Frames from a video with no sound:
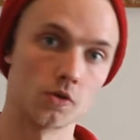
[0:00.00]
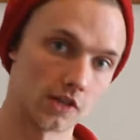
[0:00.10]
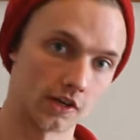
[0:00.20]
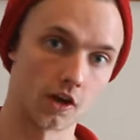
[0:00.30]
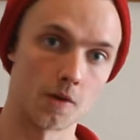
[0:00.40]

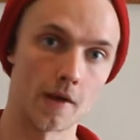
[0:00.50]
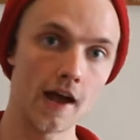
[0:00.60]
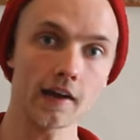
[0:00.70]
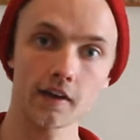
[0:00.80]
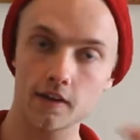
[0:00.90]
it and go
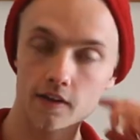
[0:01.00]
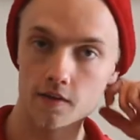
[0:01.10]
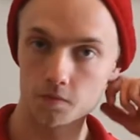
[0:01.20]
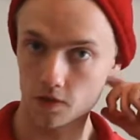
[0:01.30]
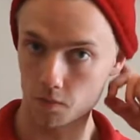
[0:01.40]
back.
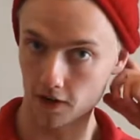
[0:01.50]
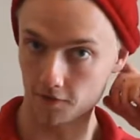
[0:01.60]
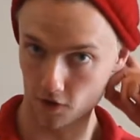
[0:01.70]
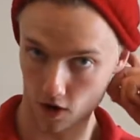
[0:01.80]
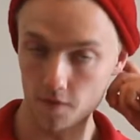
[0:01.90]
But if
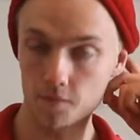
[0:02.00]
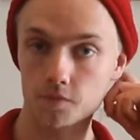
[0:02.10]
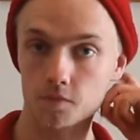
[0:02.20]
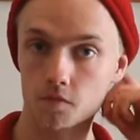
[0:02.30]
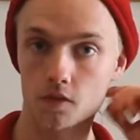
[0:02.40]
not,
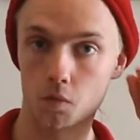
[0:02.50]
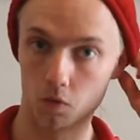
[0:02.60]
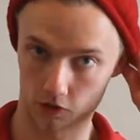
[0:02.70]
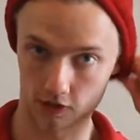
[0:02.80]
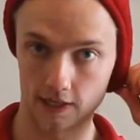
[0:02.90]
we'll
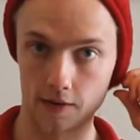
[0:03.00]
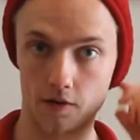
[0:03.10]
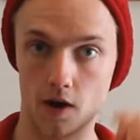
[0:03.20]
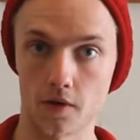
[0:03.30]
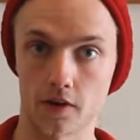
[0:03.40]
just keep
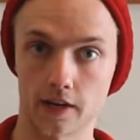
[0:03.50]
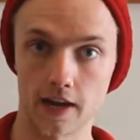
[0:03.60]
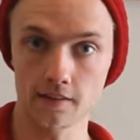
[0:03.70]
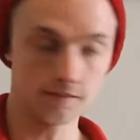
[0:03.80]
going, okay?